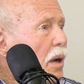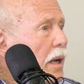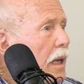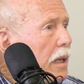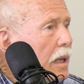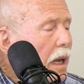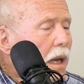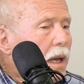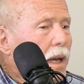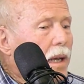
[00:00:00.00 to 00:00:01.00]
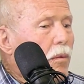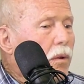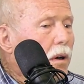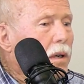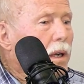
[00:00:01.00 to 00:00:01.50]
But he
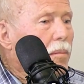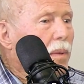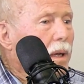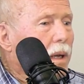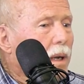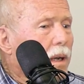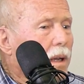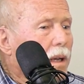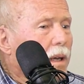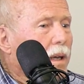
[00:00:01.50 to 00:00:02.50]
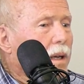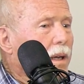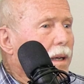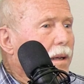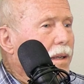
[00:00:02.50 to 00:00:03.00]
worked at being
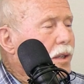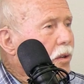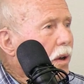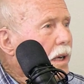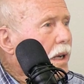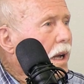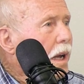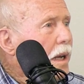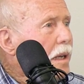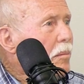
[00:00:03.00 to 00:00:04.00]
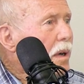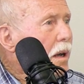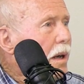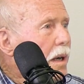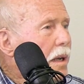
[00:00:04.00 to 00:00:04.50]
a straight guy. He
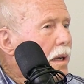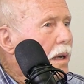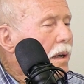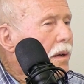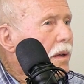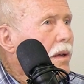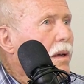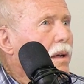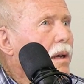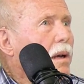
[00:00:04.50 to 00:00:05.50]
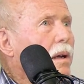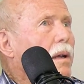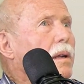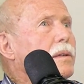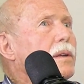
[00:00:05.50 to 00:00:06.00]
married,
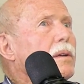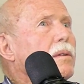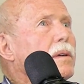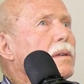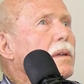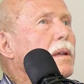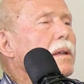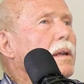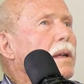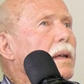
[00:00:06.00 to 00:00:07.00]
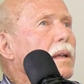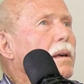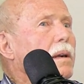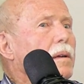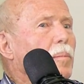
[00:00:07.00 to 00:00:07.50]
let's see, who was it down
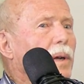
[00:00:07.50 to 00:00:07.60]
there in El